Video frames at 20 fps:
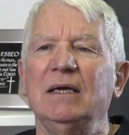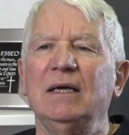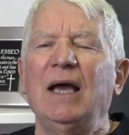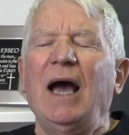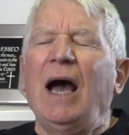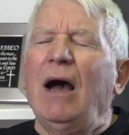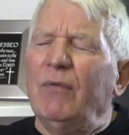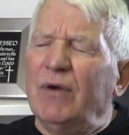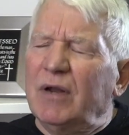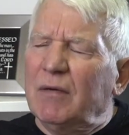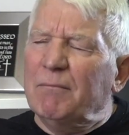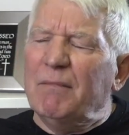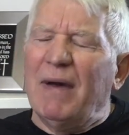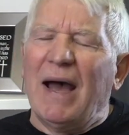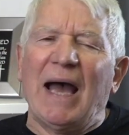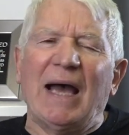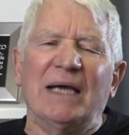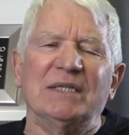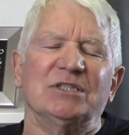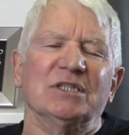I would
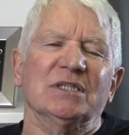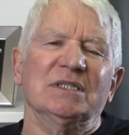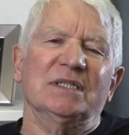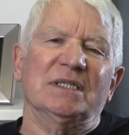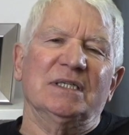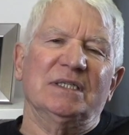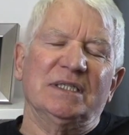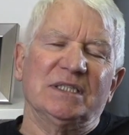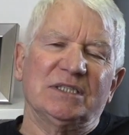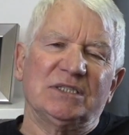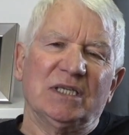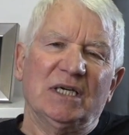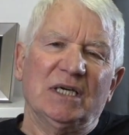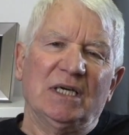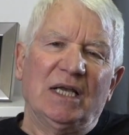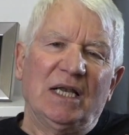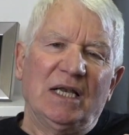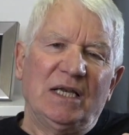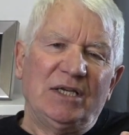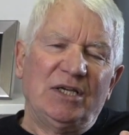imagine that this
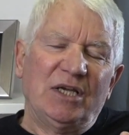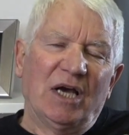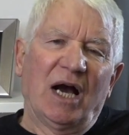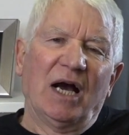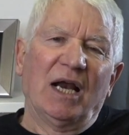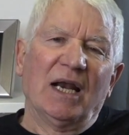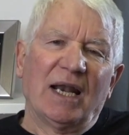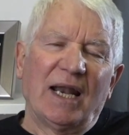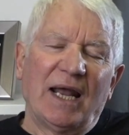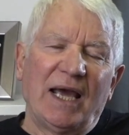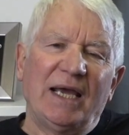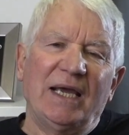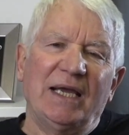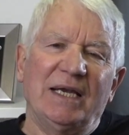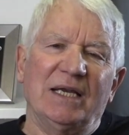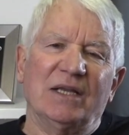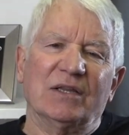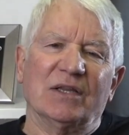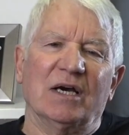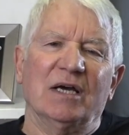young
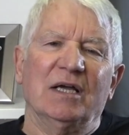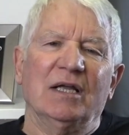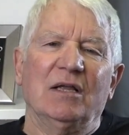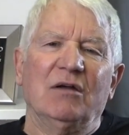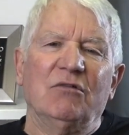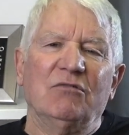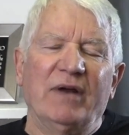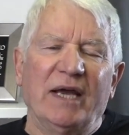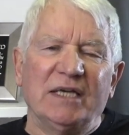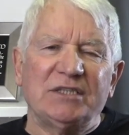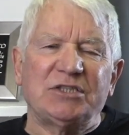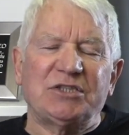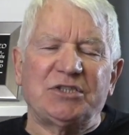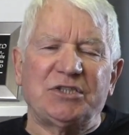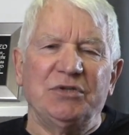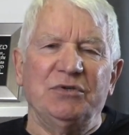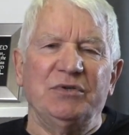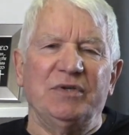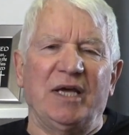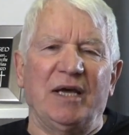lady that
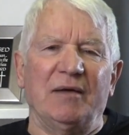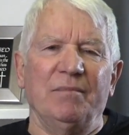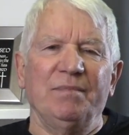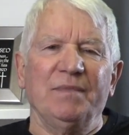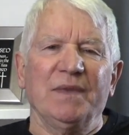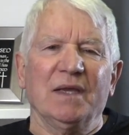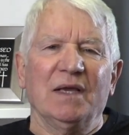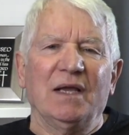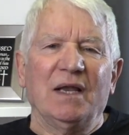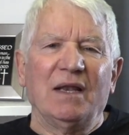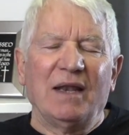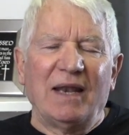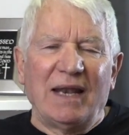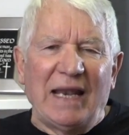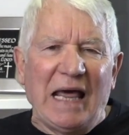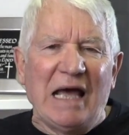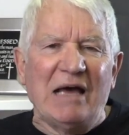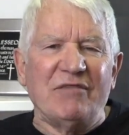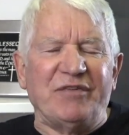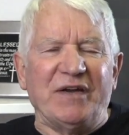rescued him
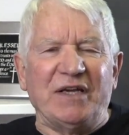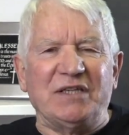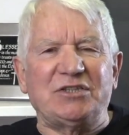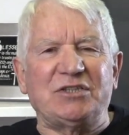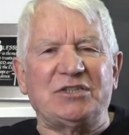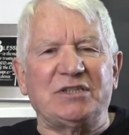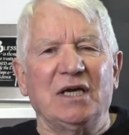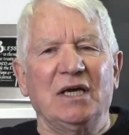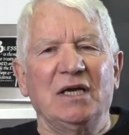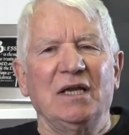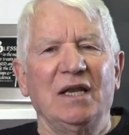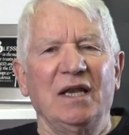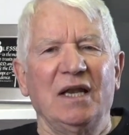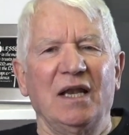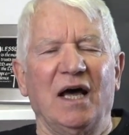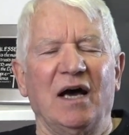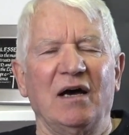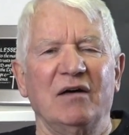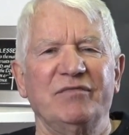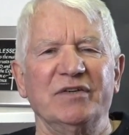lavished
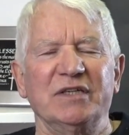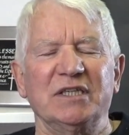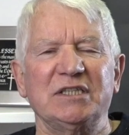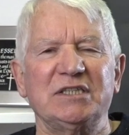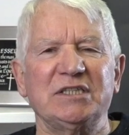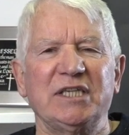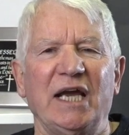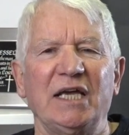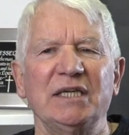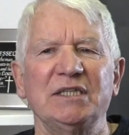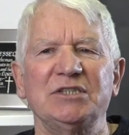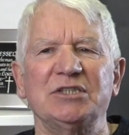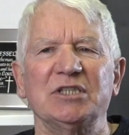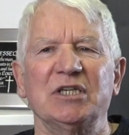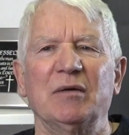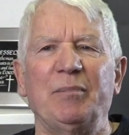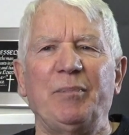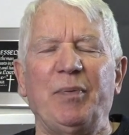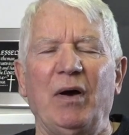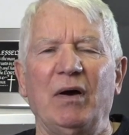love and attention
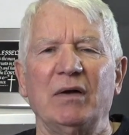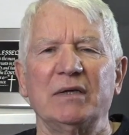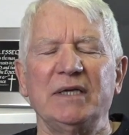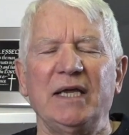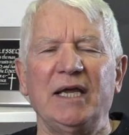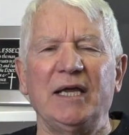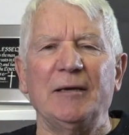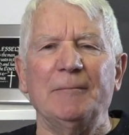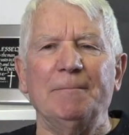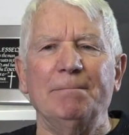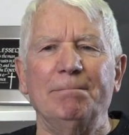upon him.